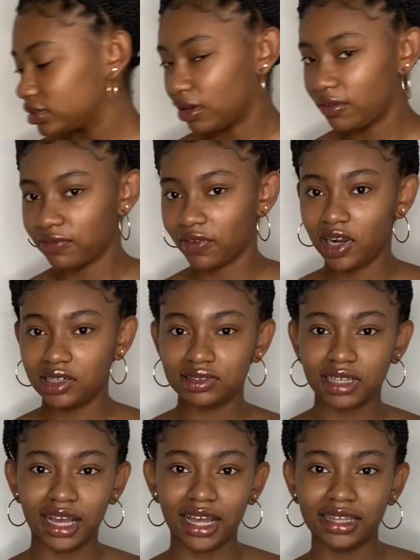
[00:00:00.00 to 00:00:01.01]
So first
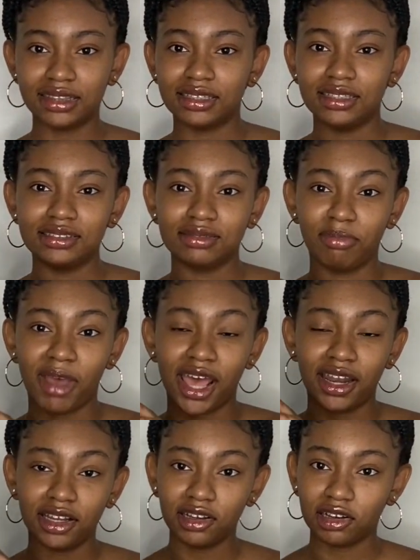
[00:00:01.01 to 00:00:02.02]
I got these
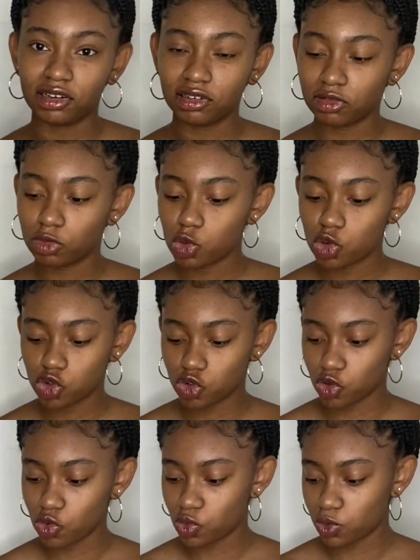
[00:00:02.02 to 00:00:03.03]
Madden Girls
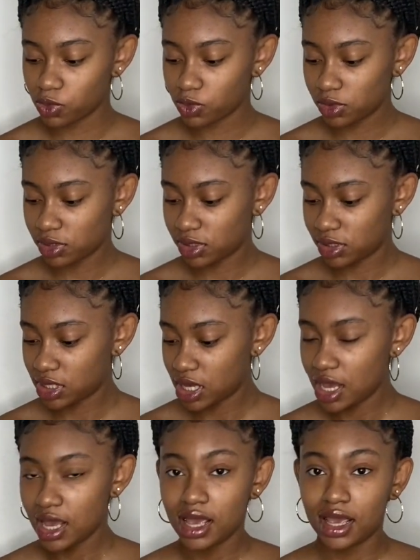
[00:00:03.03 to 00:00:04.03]
shoes
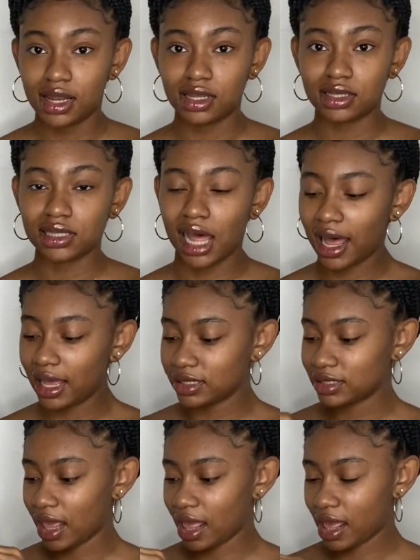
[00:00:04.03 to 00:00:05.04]
in a
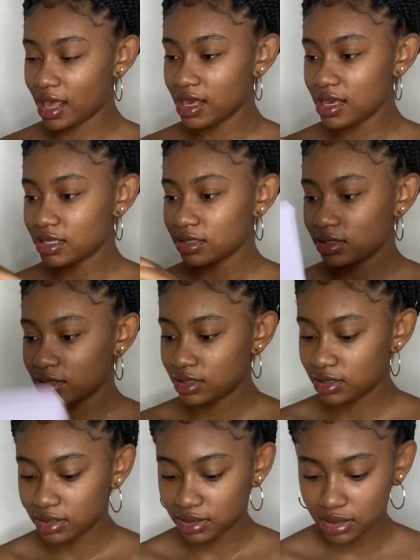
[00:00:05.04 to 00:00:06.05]
size eight
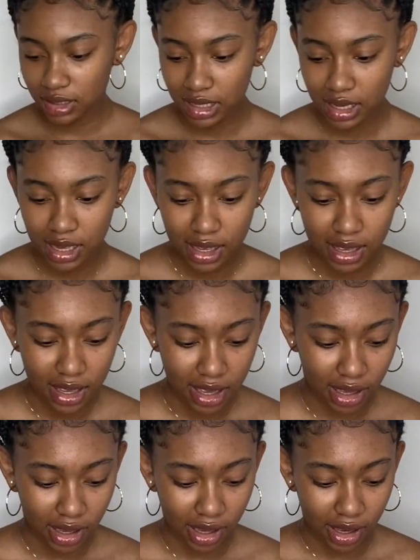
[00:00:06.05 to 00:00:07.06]

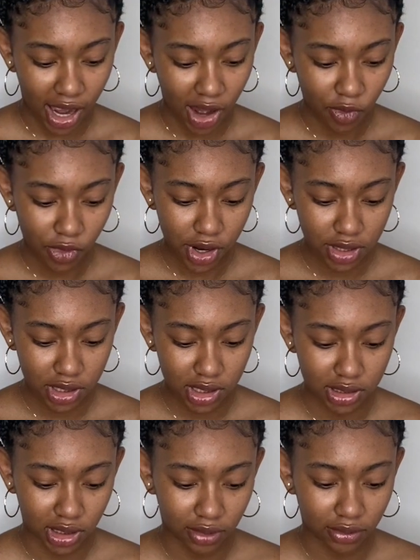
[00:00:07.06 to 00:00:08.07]
and I wore
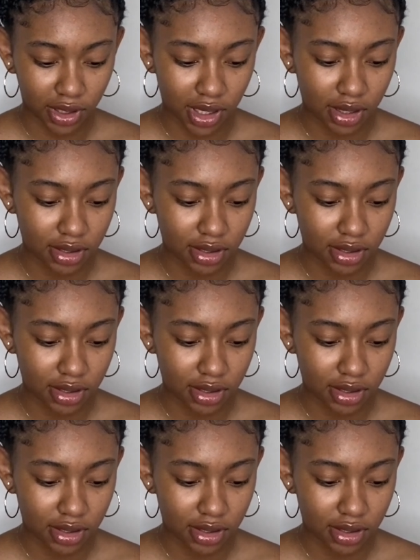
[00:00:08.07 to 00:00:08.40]
these already.